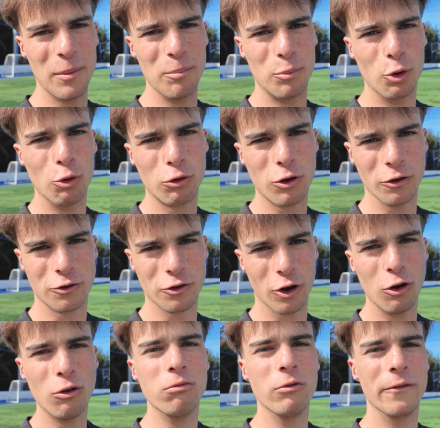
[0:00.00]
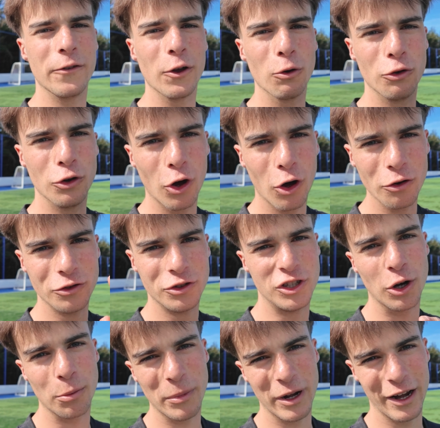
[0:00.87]
and ball control with your
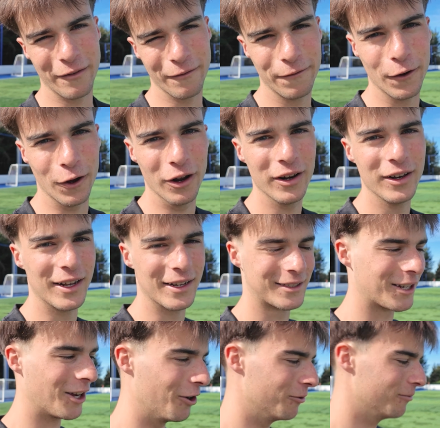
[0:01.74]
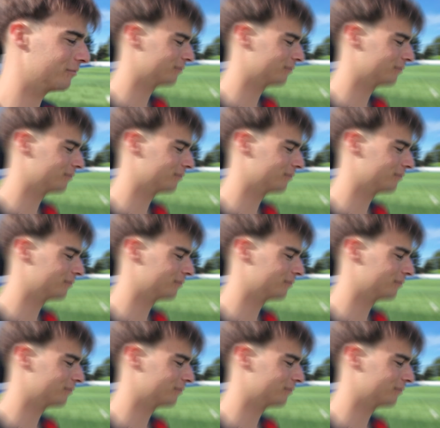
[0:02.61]
non-dominant foot. Let's go.